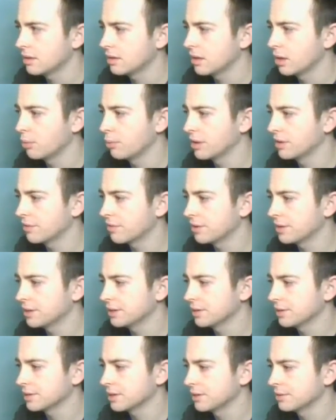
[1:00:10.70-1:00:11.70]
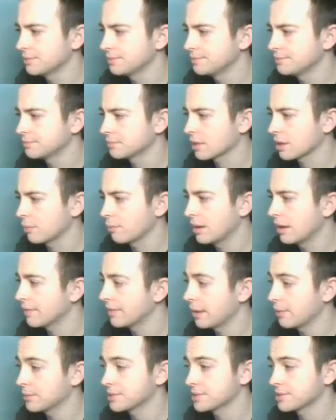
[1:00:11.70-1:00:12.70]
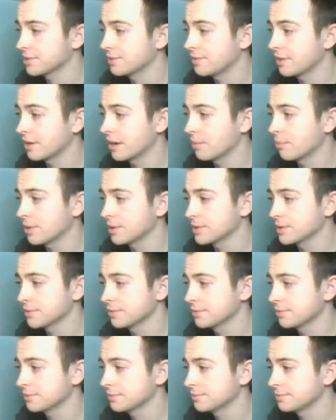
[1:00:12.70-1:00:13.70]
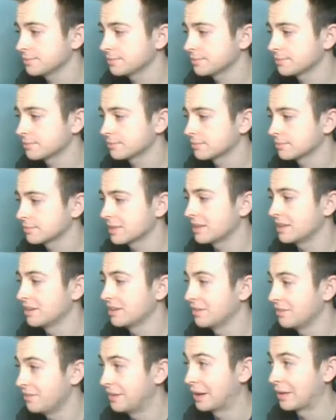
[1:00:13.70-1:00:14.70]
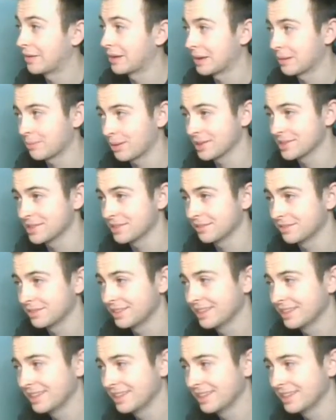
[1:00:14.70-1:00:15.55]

A win for Nikoko. Wow, that was very impressive. Very impressive.